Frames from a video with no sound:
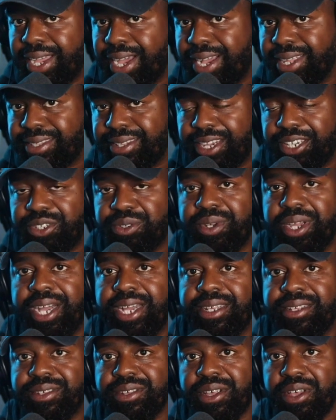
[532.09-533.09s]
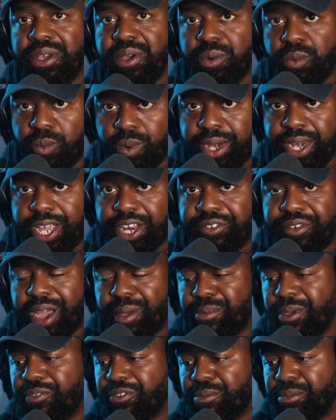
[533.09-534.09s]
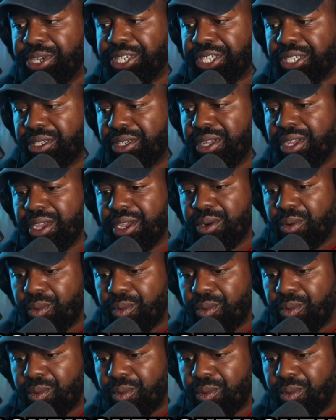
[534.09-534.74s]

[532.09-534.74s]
contact you guys when I drop information,